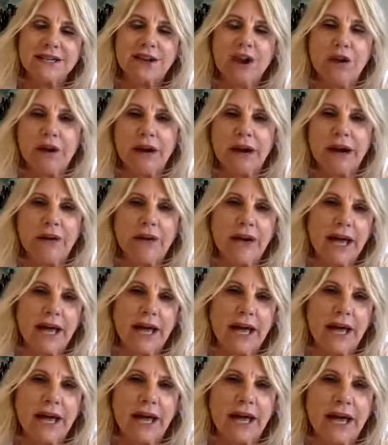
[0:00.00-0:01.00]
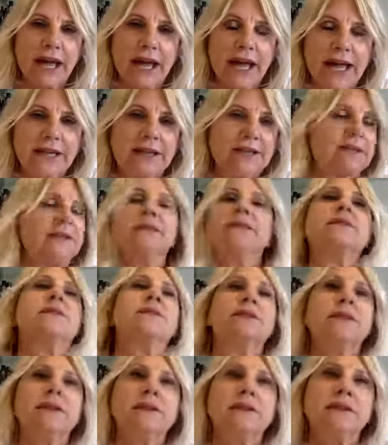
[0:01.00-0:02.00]
our area, and
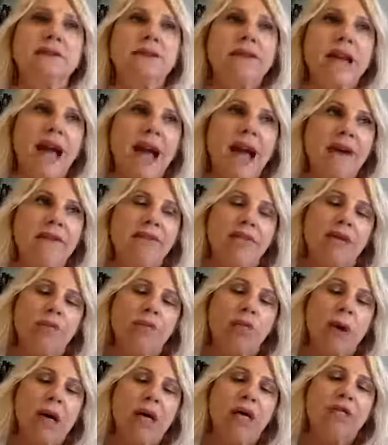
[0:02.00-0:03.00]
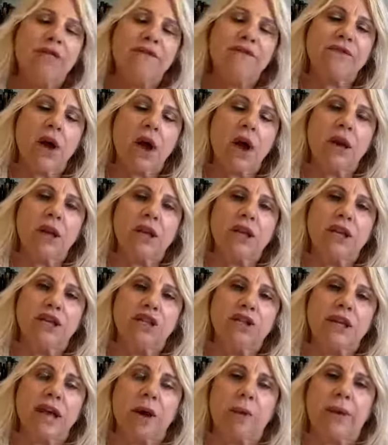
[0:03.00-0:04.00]
to have the wealth of
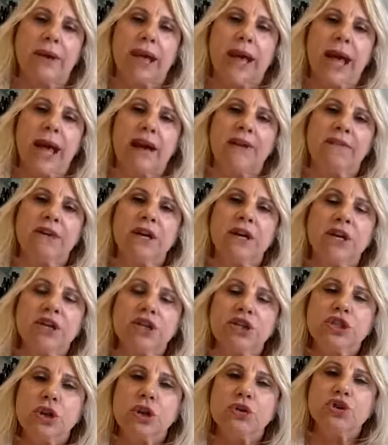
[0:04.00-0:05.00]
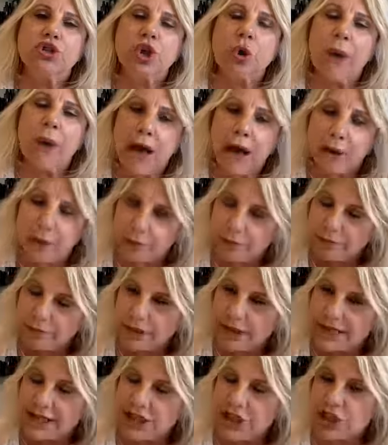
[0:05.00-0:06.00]
knowledge that we have. So Joelle,
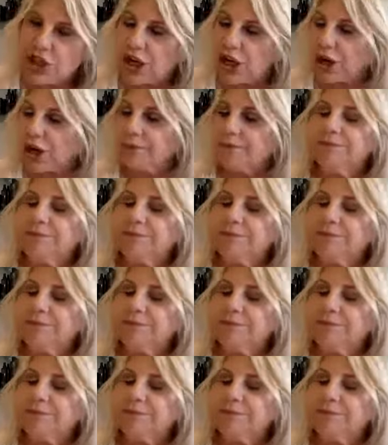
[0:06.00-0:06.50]
please share.